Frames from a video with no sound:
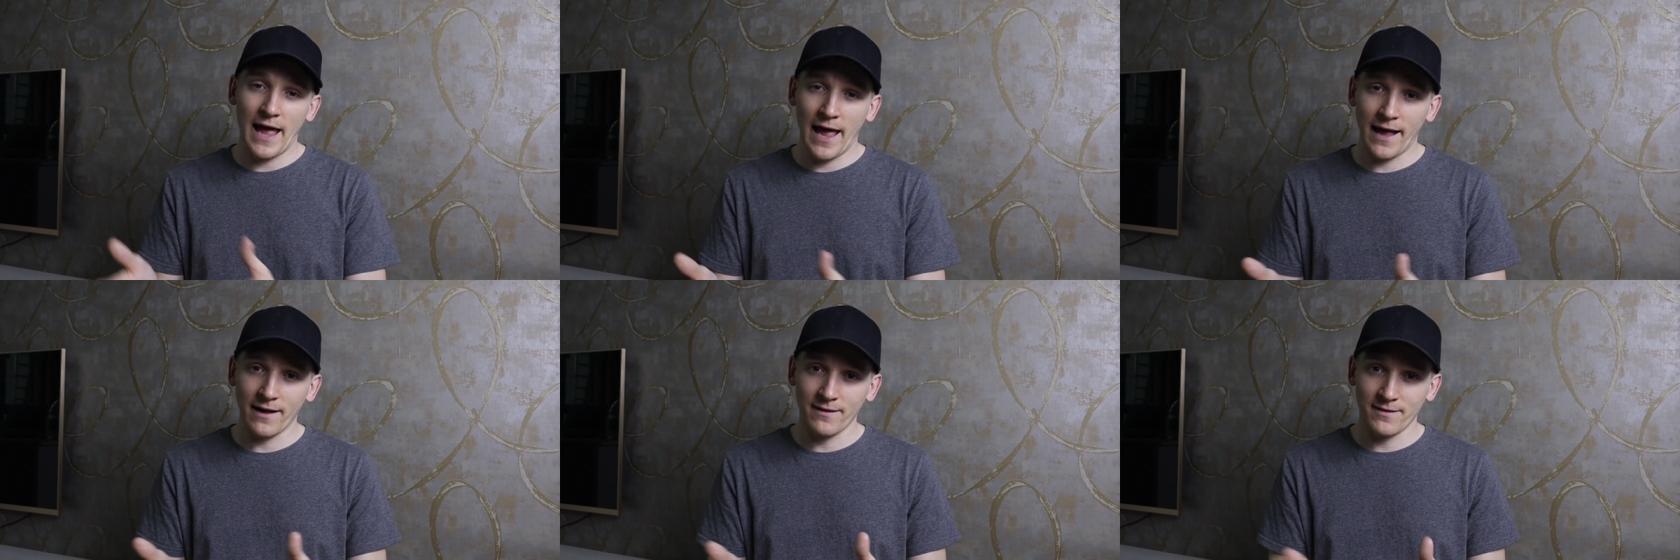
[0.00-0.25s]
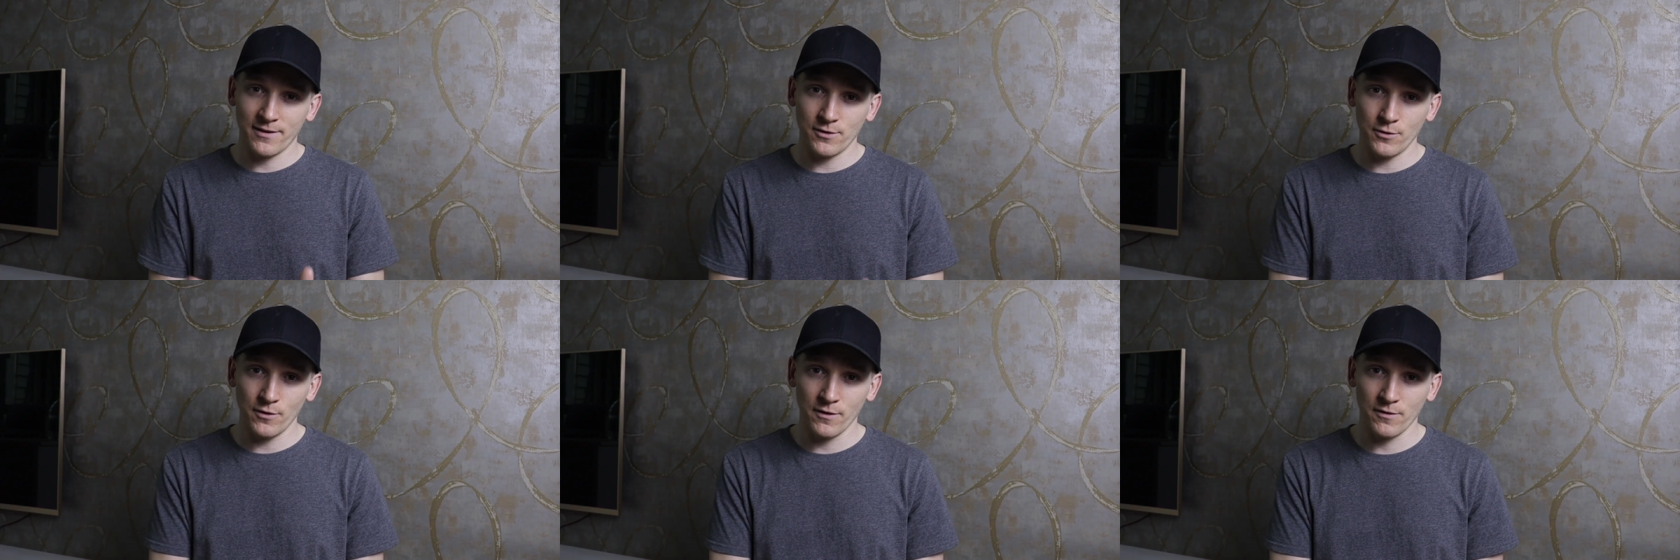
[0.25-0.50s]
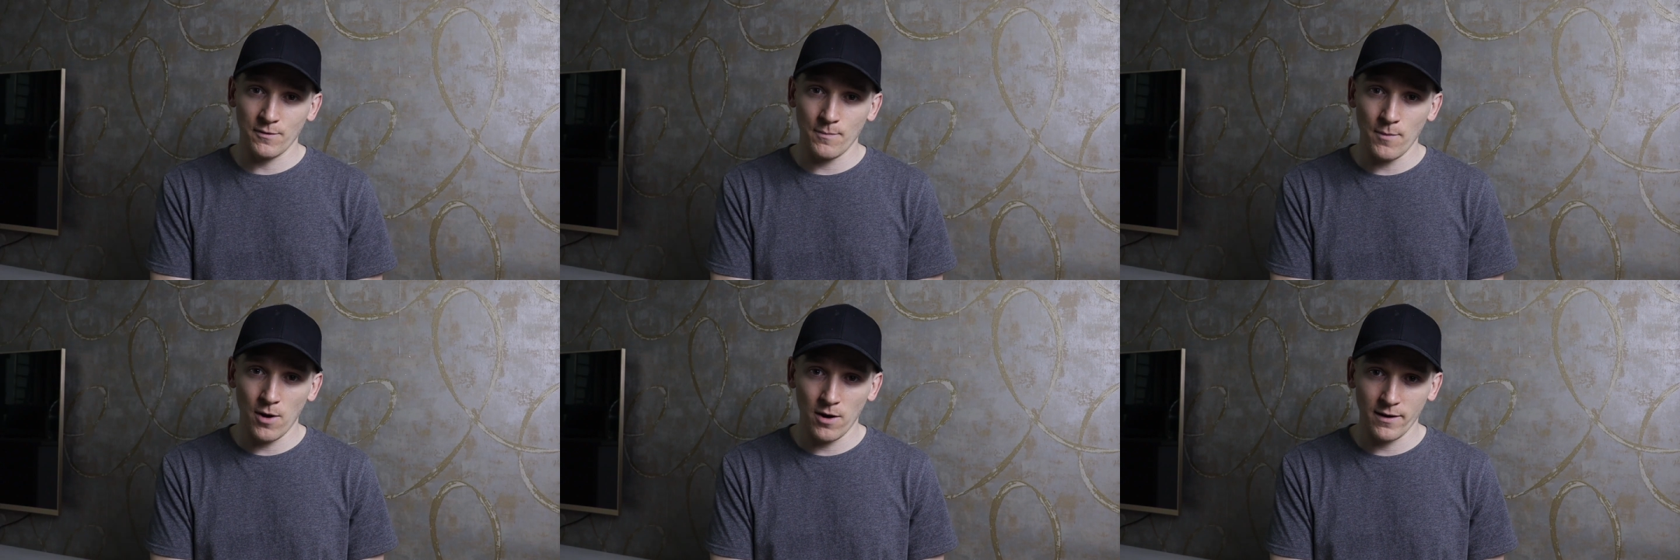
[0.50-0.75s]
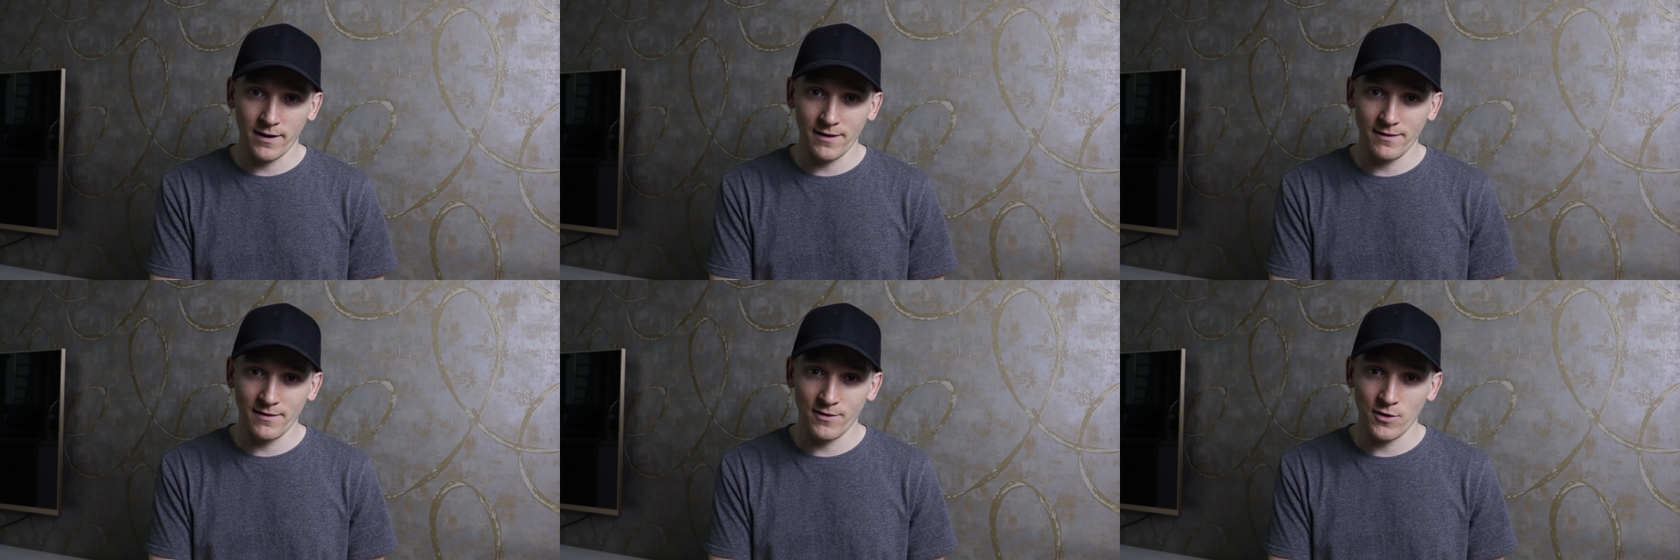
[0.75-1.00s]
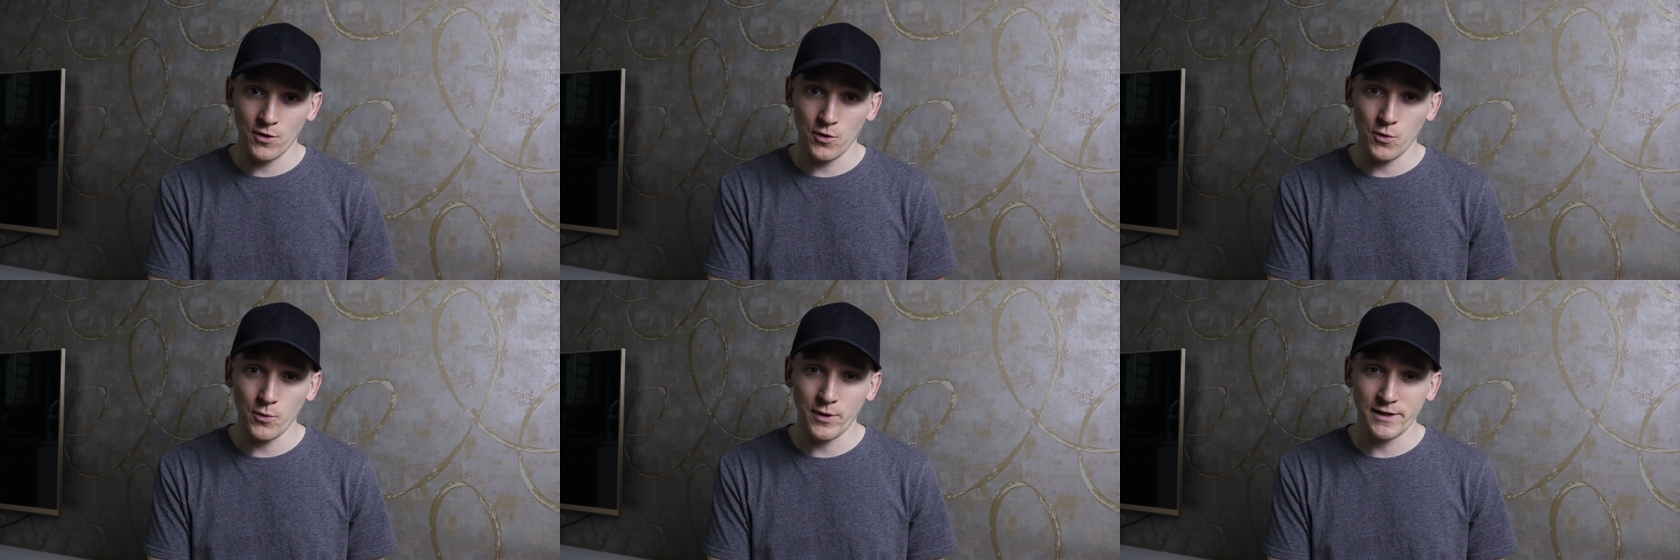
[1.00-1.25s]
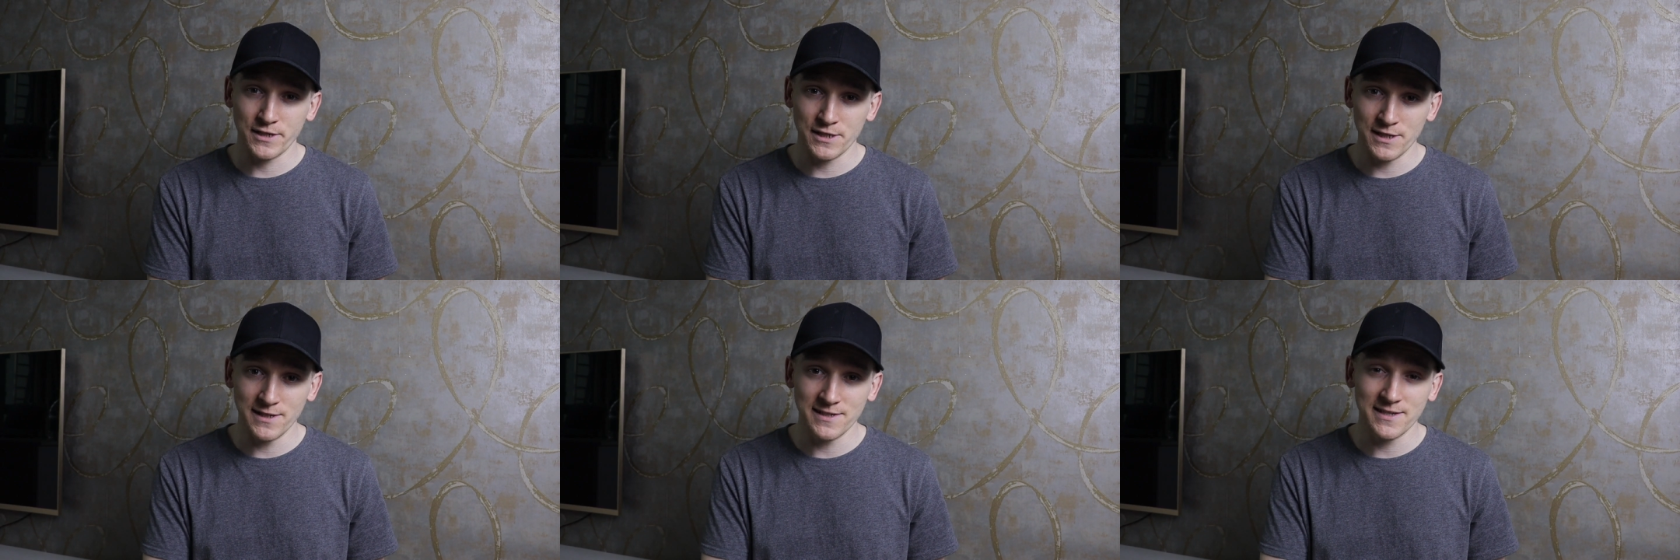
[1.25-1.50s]
Exynos markets too,
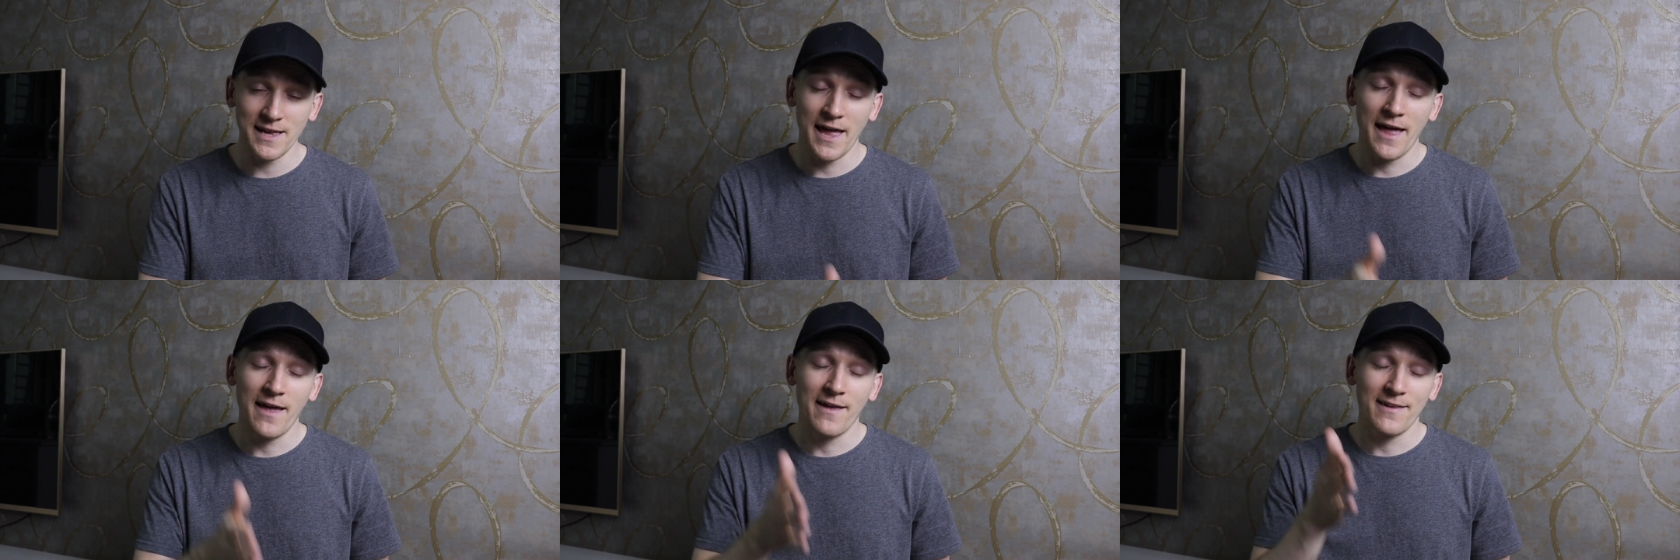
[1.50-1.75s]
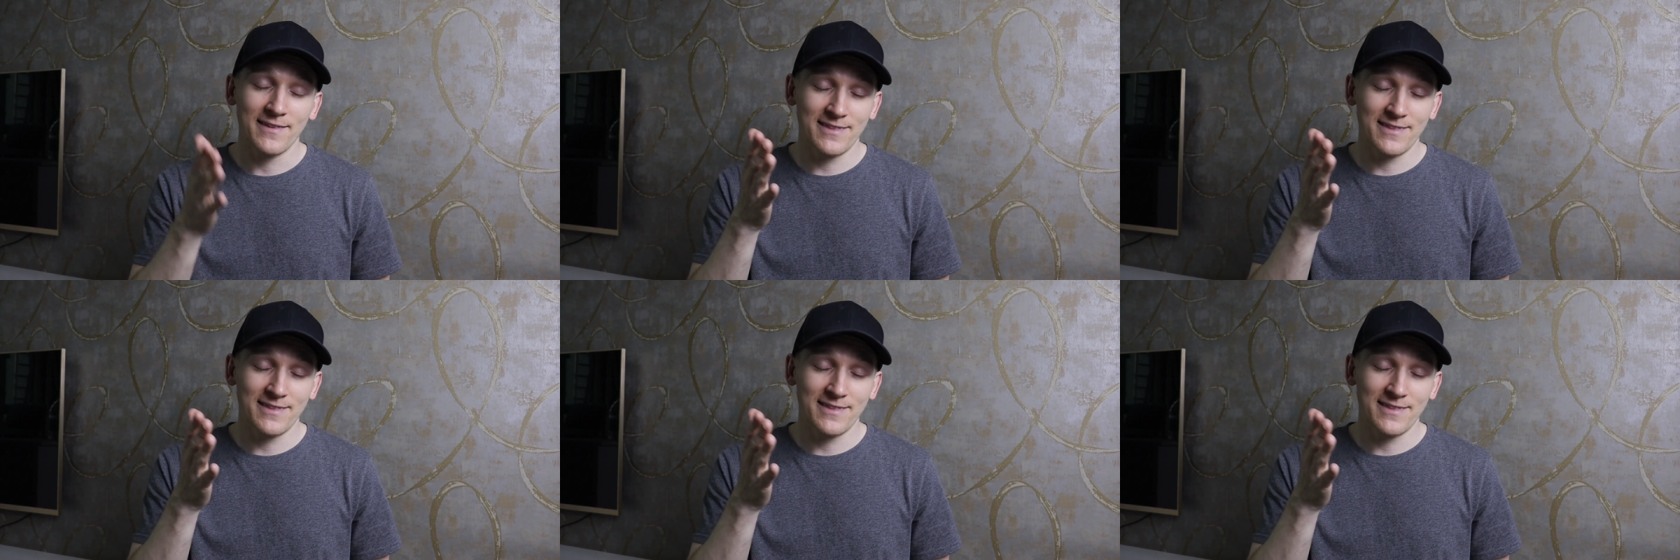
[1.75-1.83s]
which is